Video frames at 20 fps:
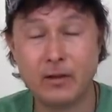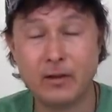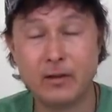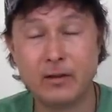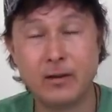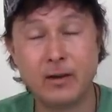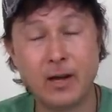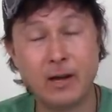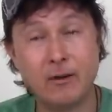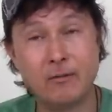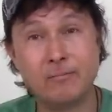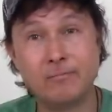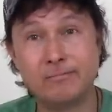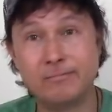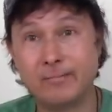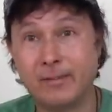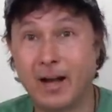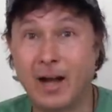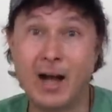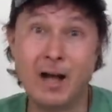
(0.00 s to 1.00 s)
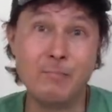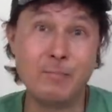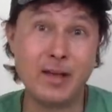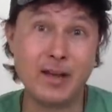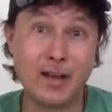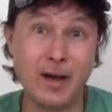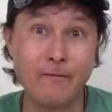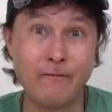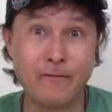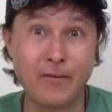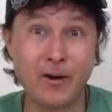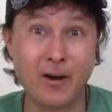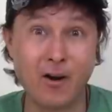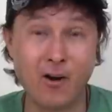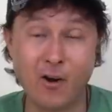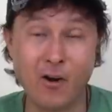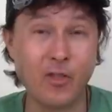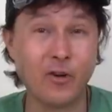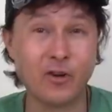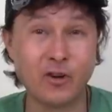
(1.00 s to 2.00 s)
Now, I make up for
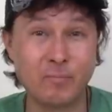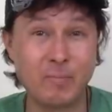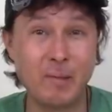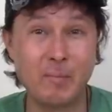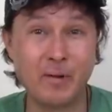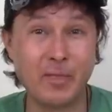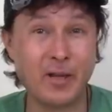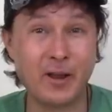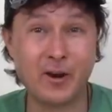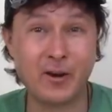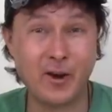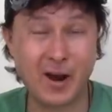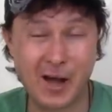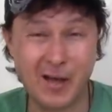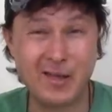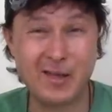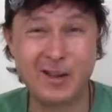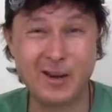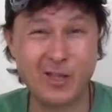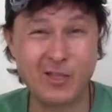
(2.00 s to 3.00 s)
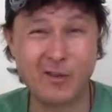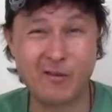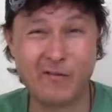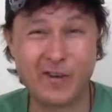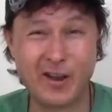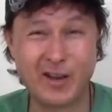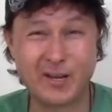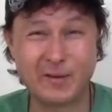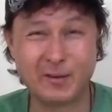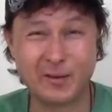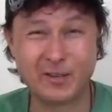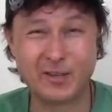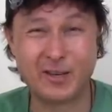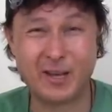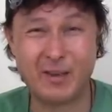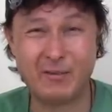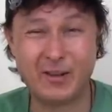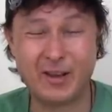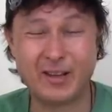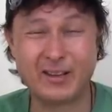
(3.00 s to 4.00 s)
all those people that are not eating their vegetables a
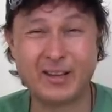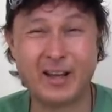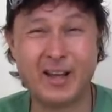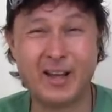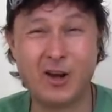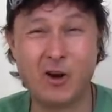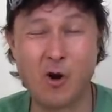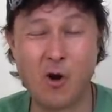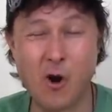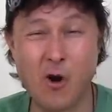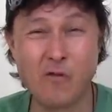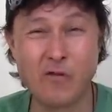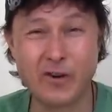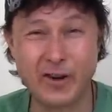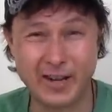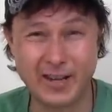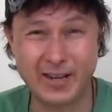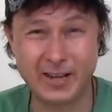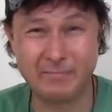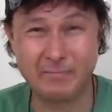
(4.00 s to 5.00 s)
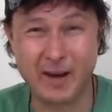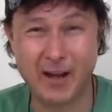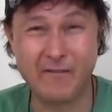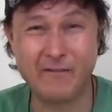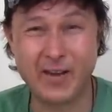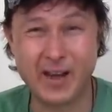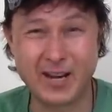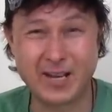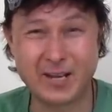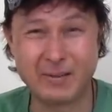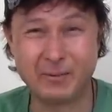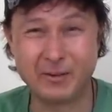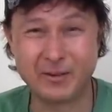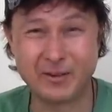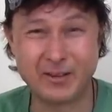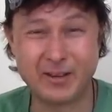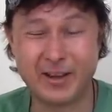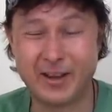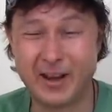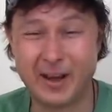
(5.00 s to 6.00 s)
day because I overeat my vegetables
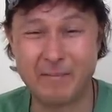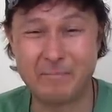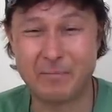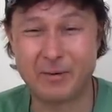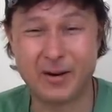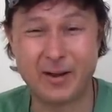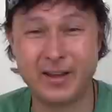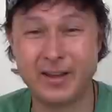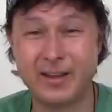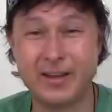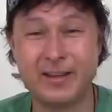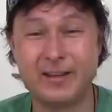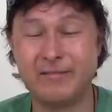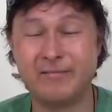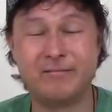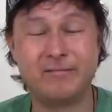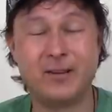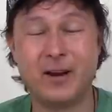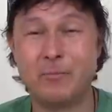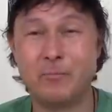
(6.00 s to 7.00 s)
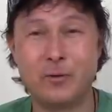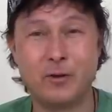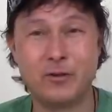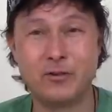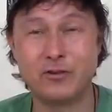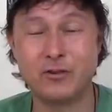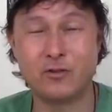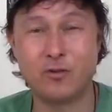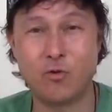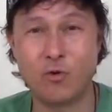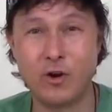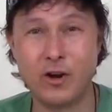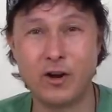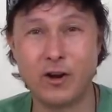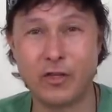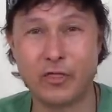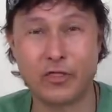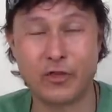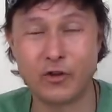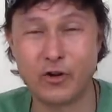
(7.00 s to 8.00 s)
a day. I probably get upwards of 20
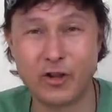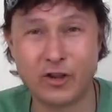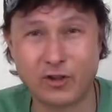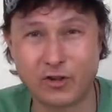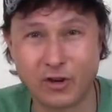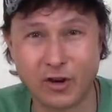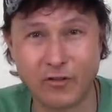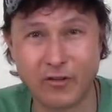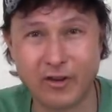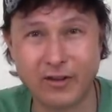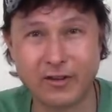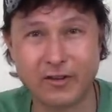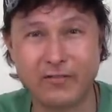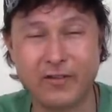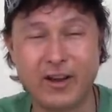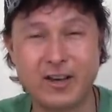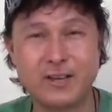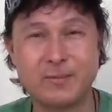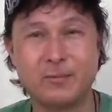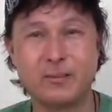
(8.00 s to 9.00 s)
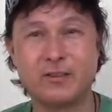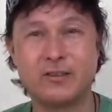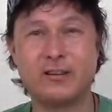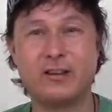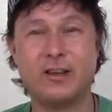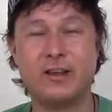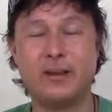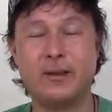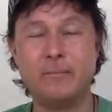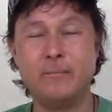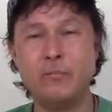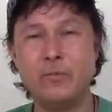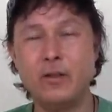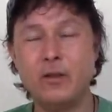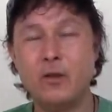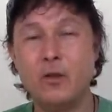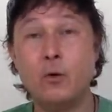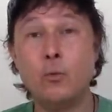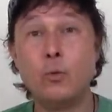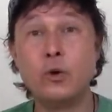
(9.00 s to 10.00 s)
to 30 servings of vegetables a day,
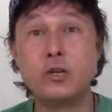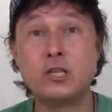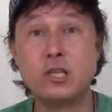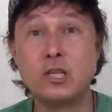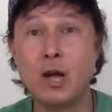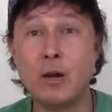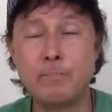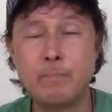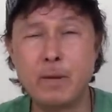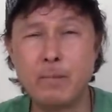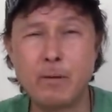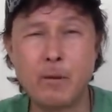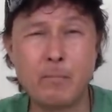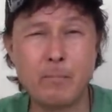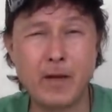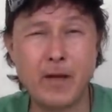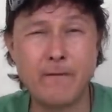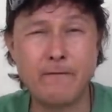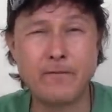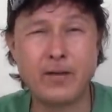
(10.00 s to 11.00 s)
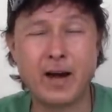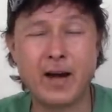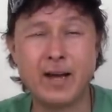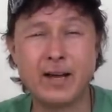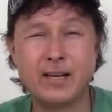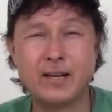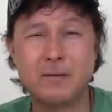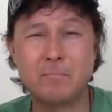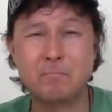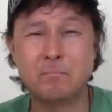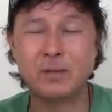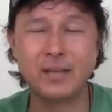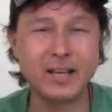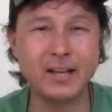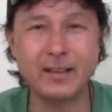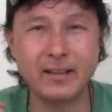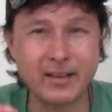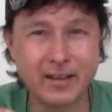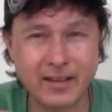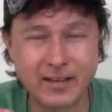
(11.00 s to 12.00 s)
which some people may find
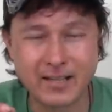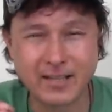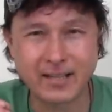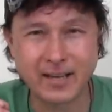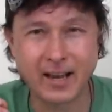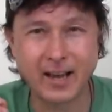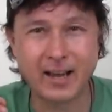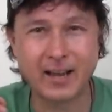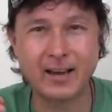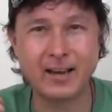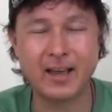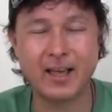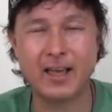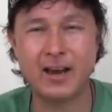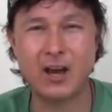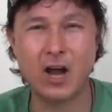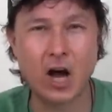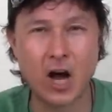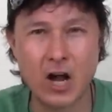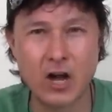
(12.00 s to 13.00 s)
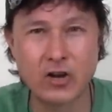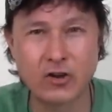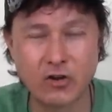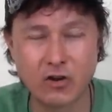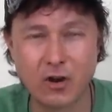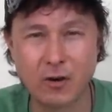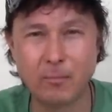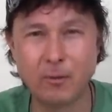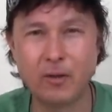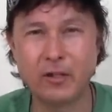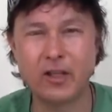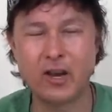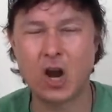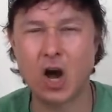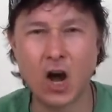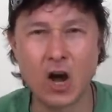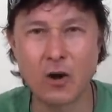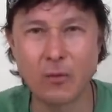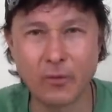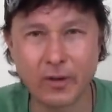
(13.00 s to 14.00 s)
completely insane and undoable and
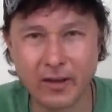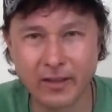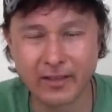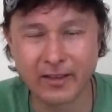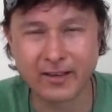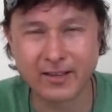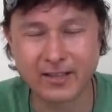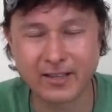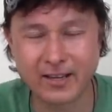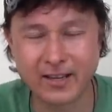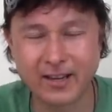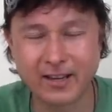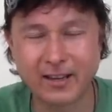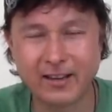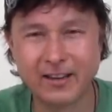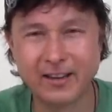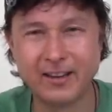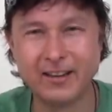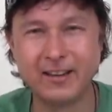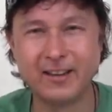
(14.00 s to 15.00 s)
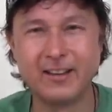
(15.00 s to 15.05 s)
unrealistic.